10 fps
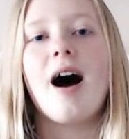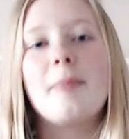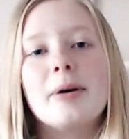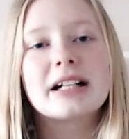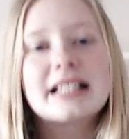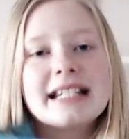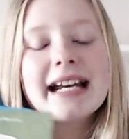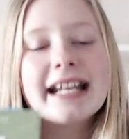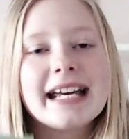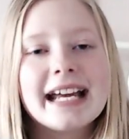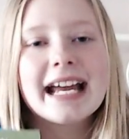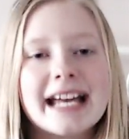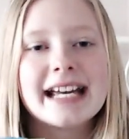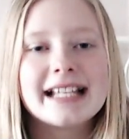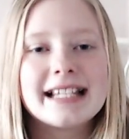book study
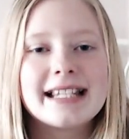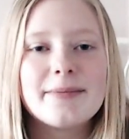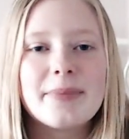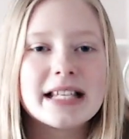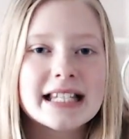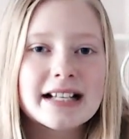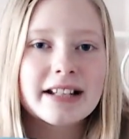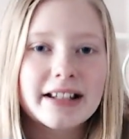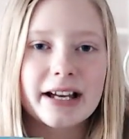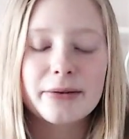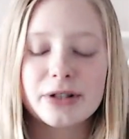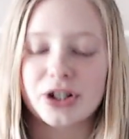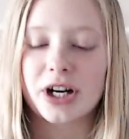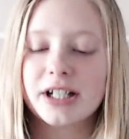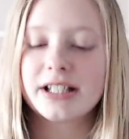is basically language
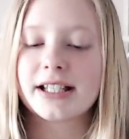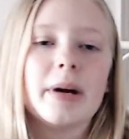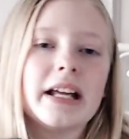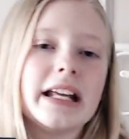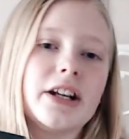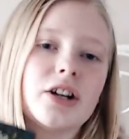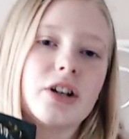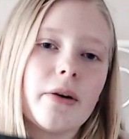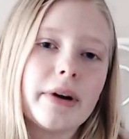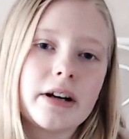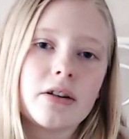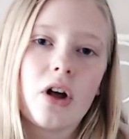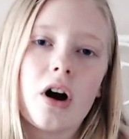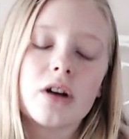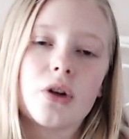arts. You're going
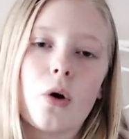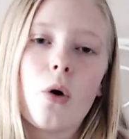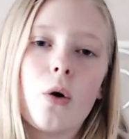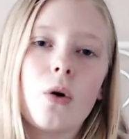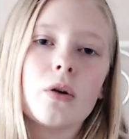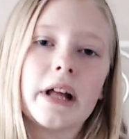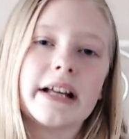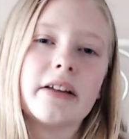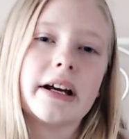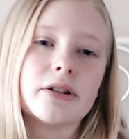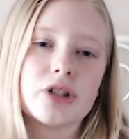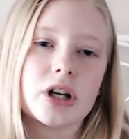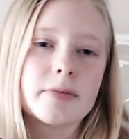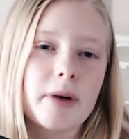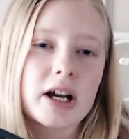along the whole language arts
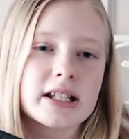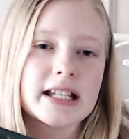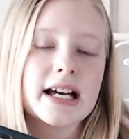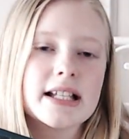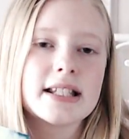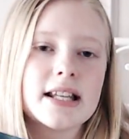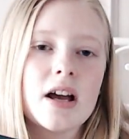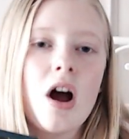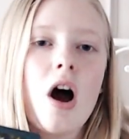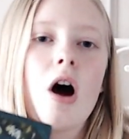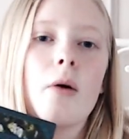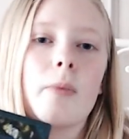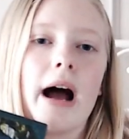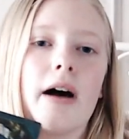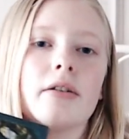process
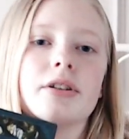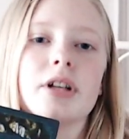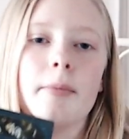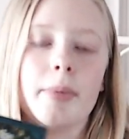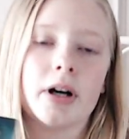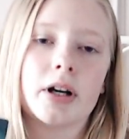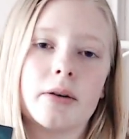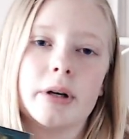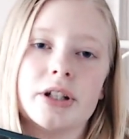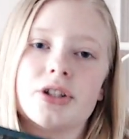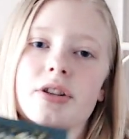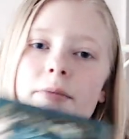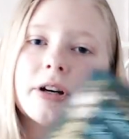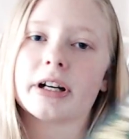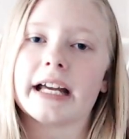around a book, which the book
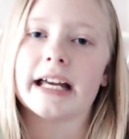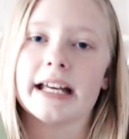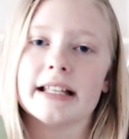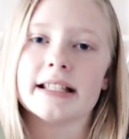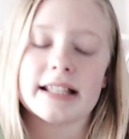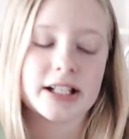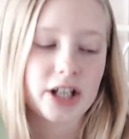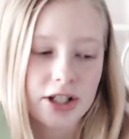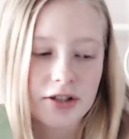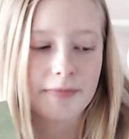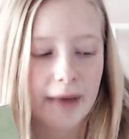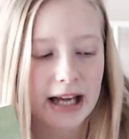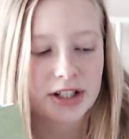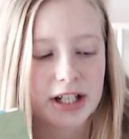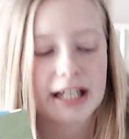is The Touch of
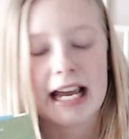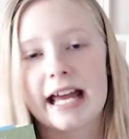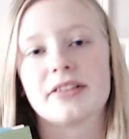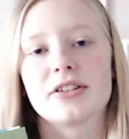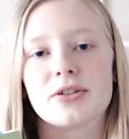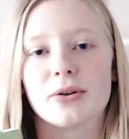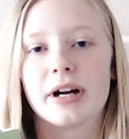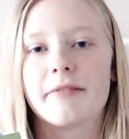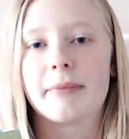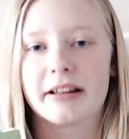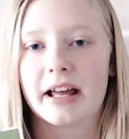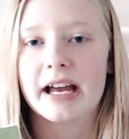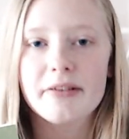Magic and The Story of My Life.